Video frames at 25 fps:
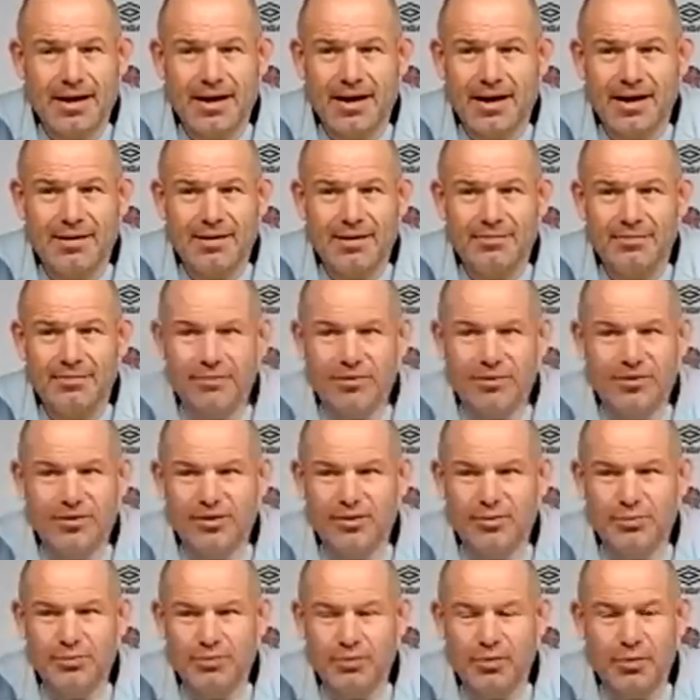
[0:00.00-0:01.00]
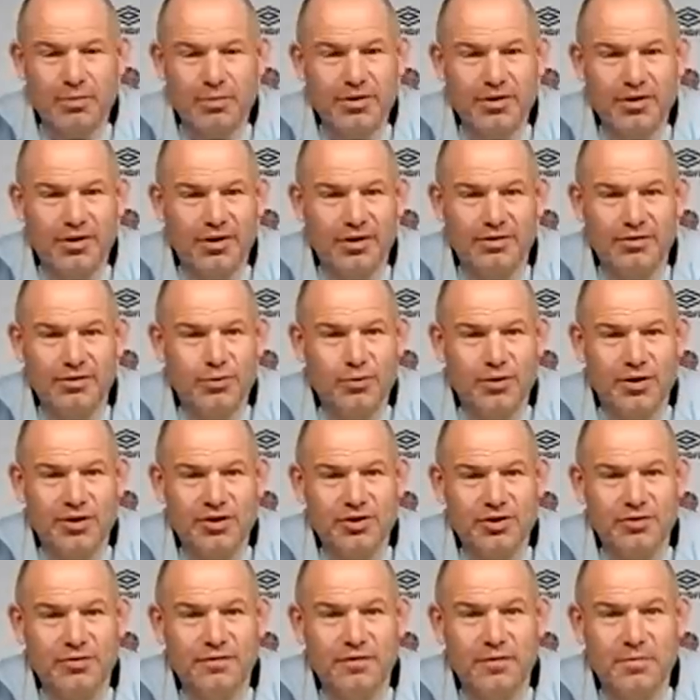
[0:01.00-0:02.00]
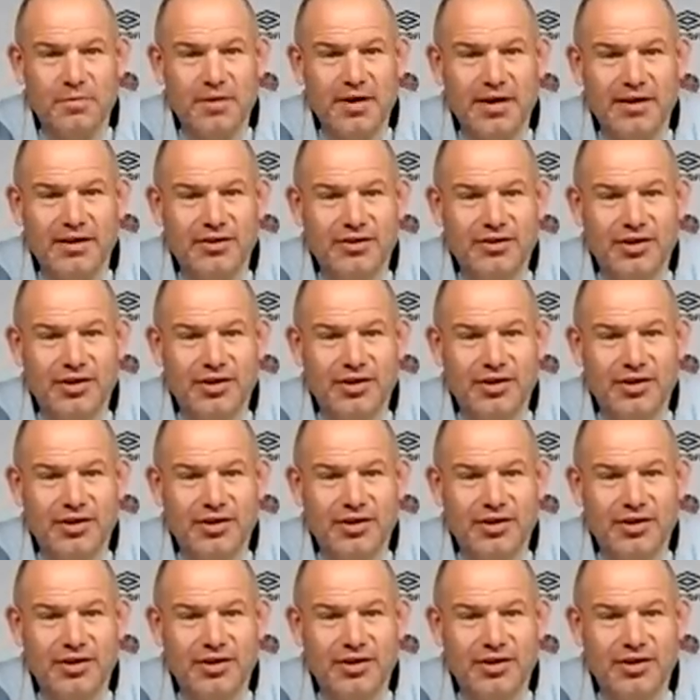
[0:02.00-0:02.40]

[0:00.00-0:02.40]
This is probably not a question for me.